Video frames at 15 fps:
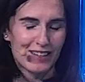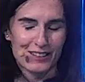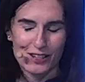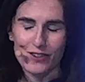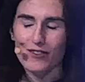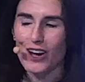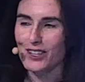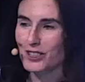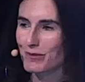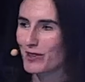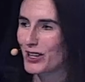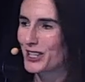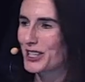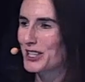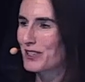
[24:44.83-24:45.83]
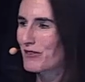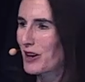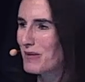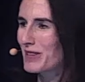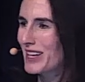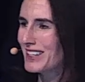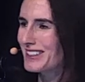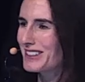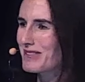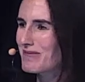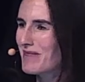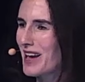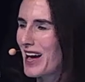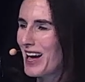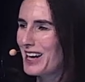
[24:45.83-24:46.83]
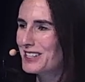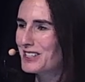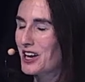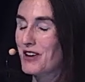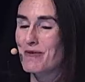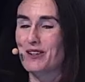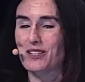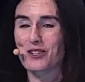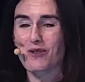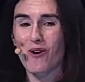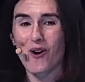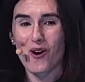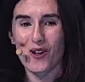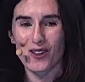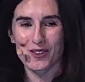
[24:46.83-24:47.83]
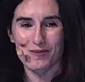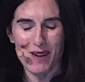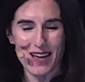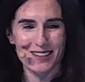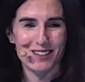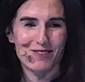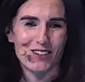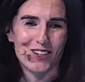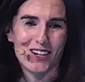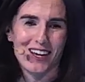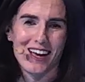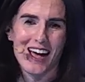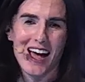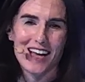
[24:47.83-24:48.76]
you've got some learnings from this and I wish you all best of luck